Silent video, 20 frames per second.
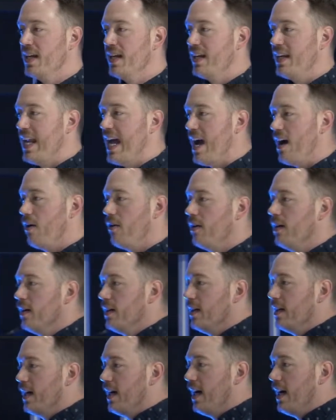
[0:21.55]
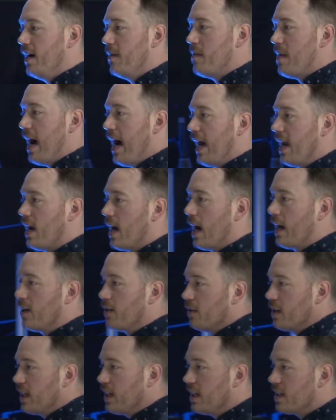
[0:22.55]
Now, I
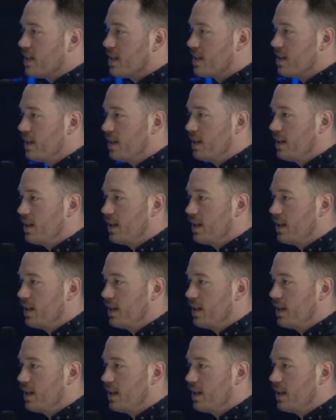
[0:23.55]
don't think it's